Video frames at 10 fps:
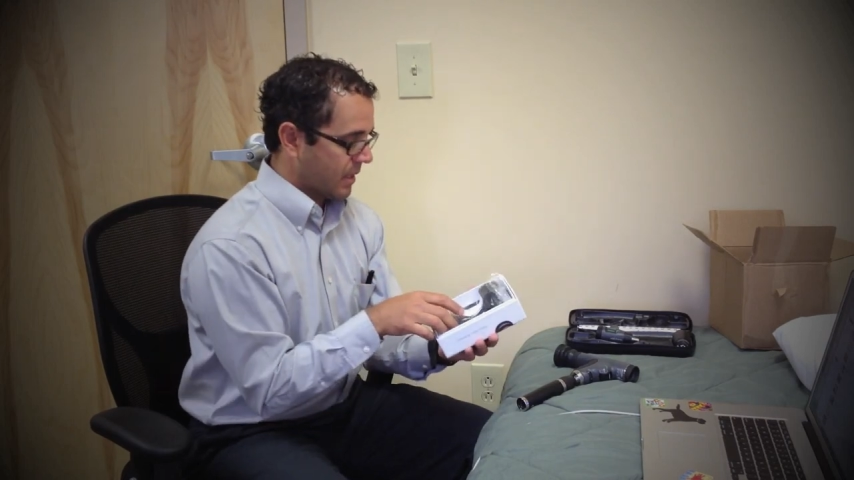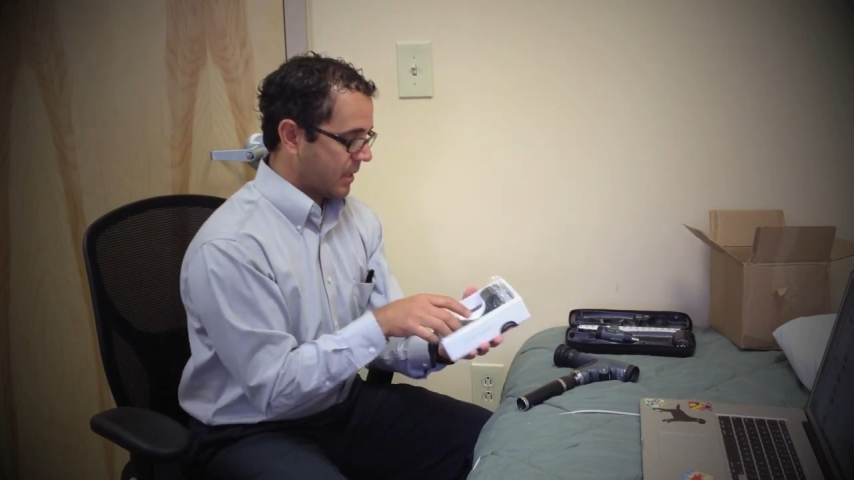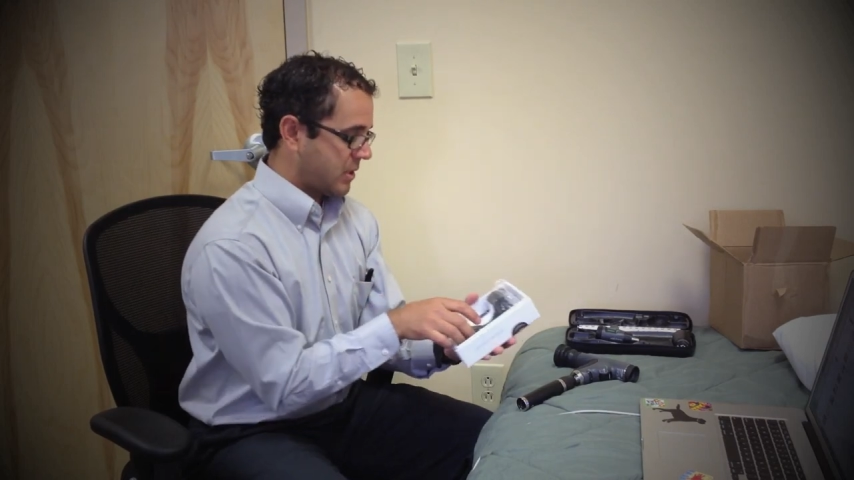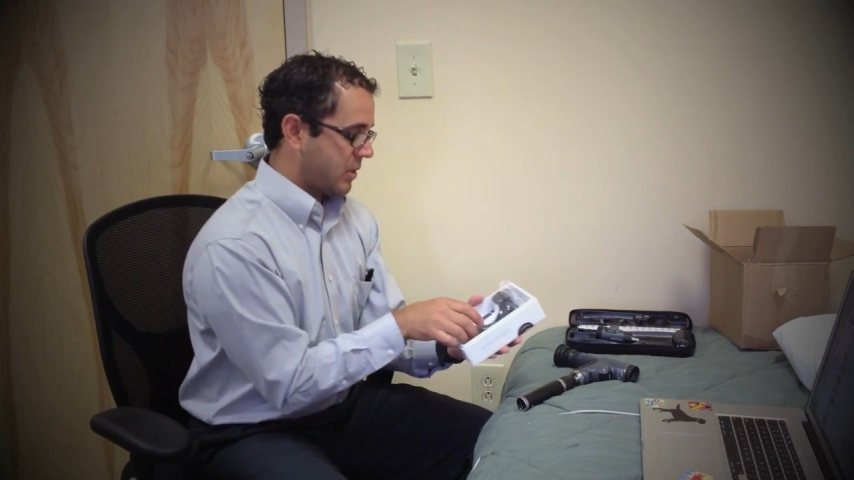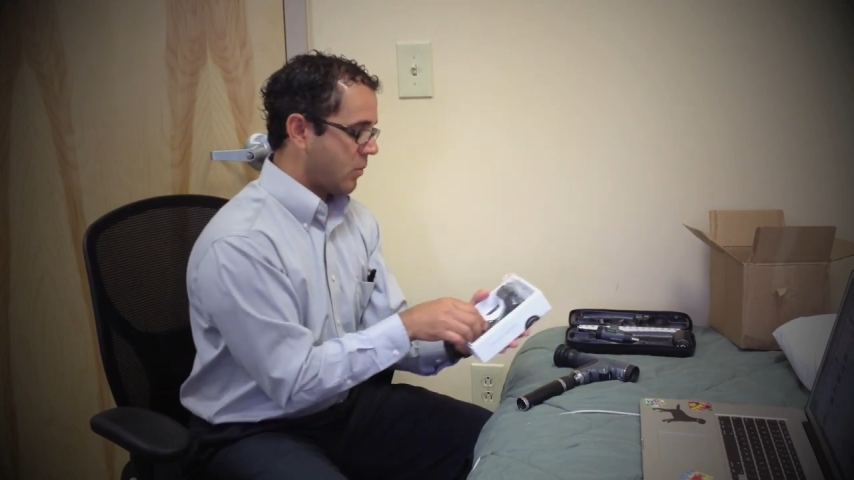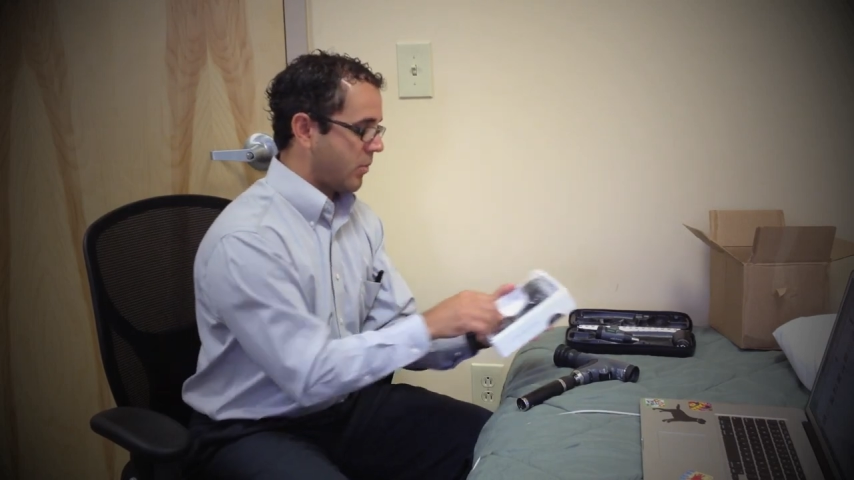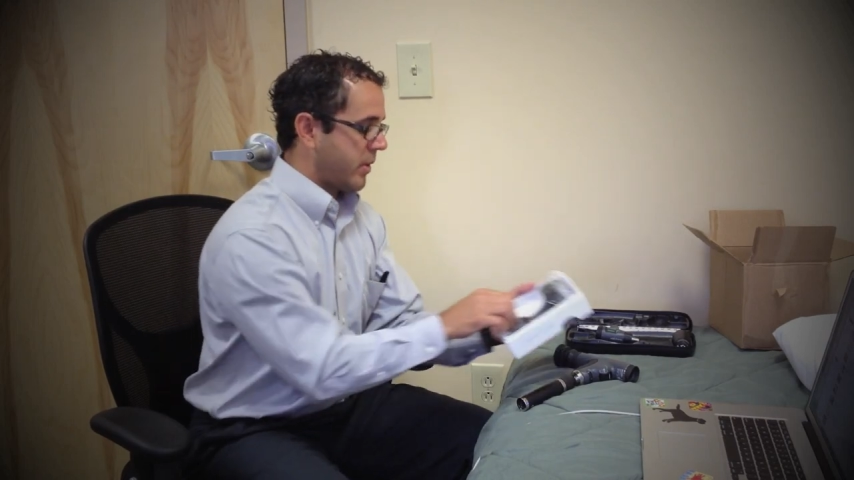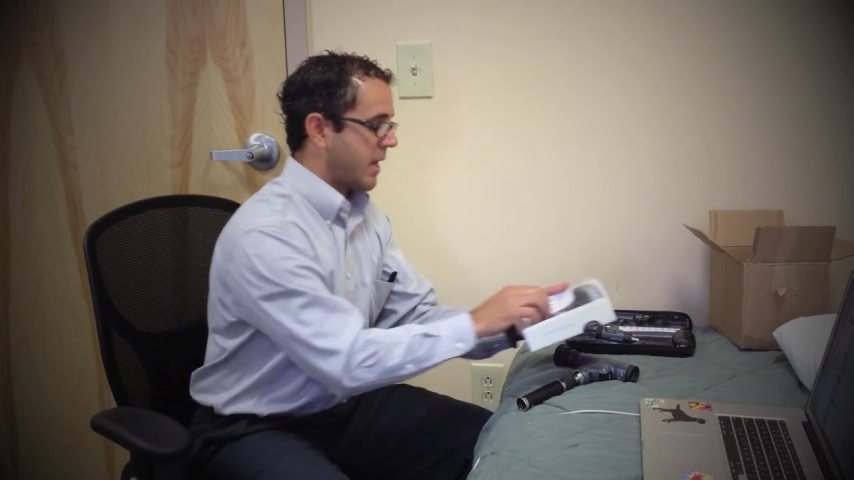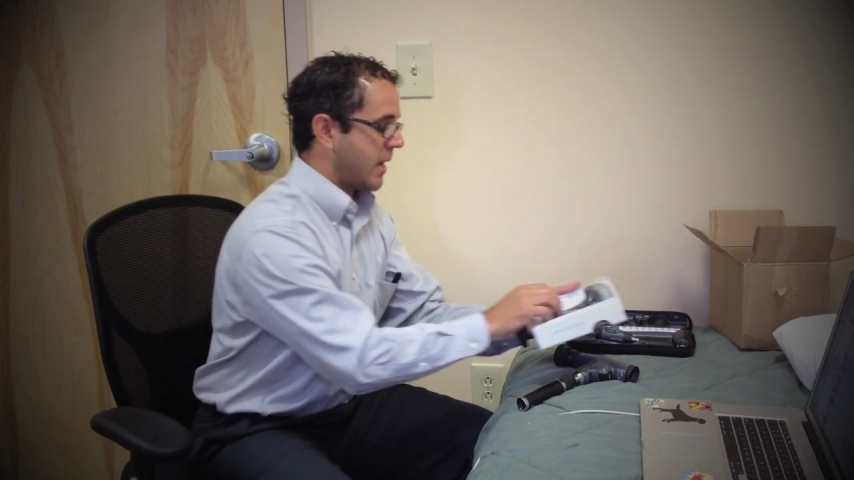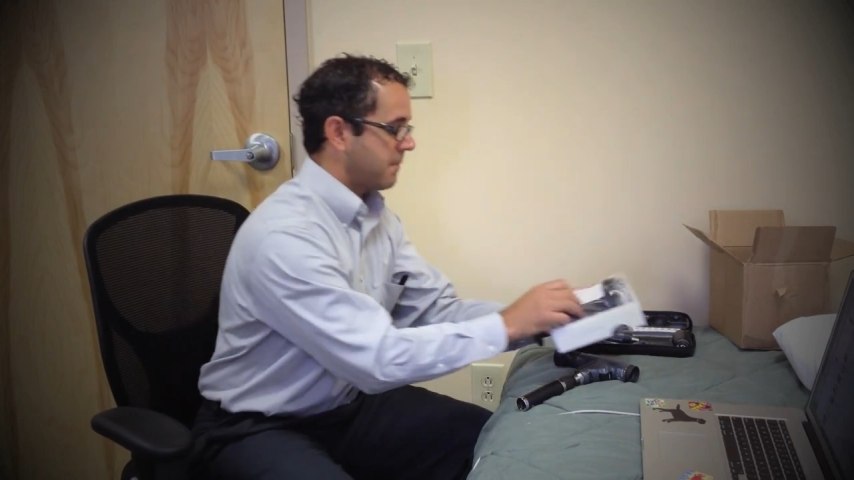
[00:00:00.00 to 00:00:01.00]
Let's see what we
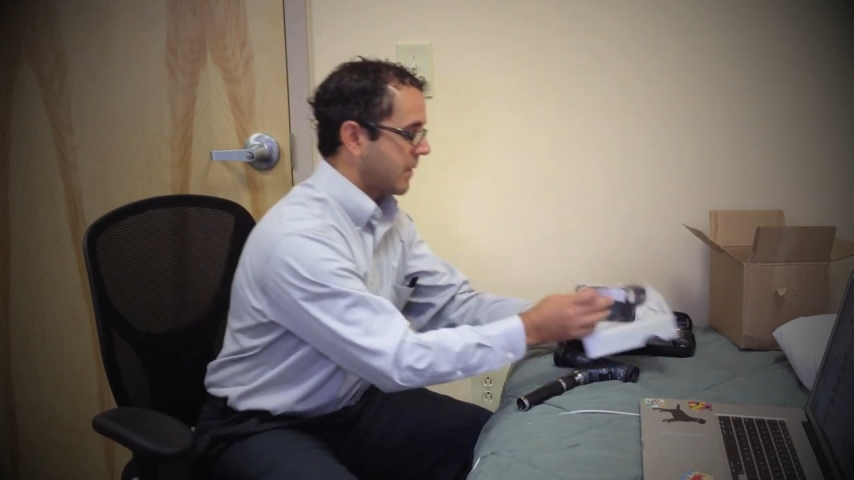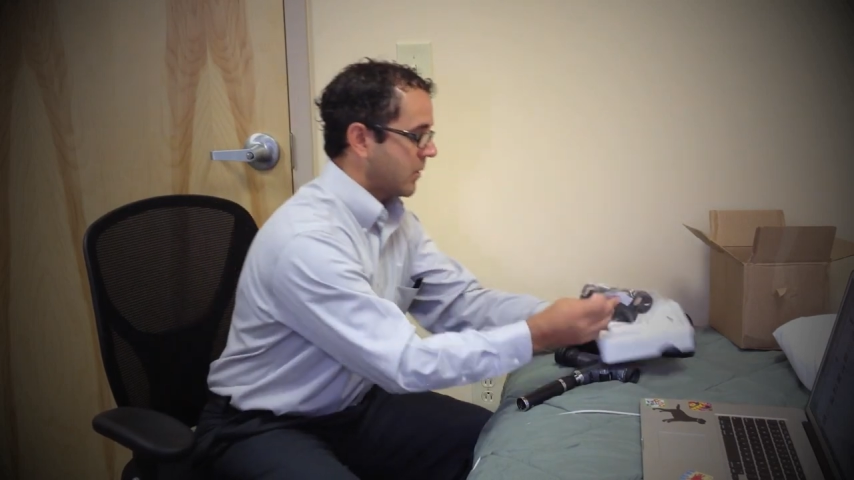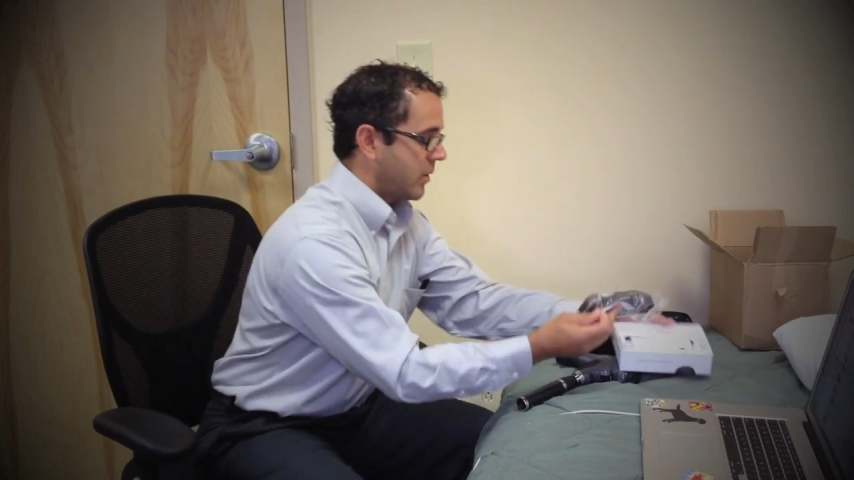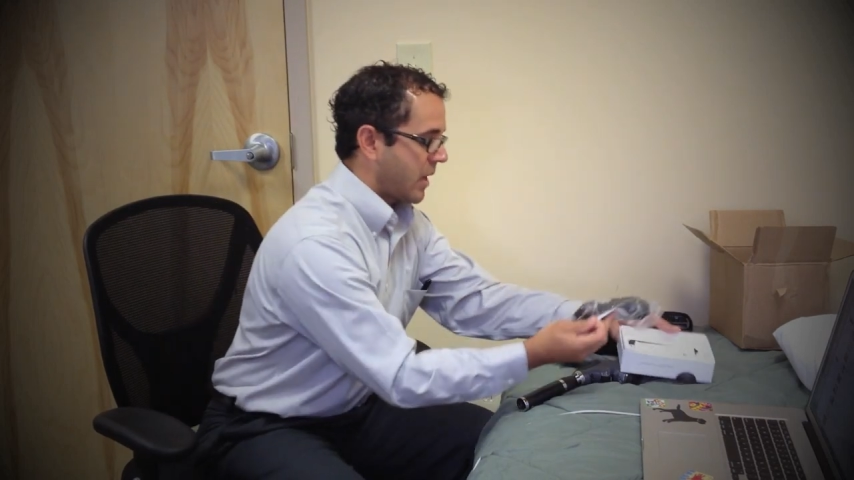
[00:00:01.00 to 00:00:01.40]
got. We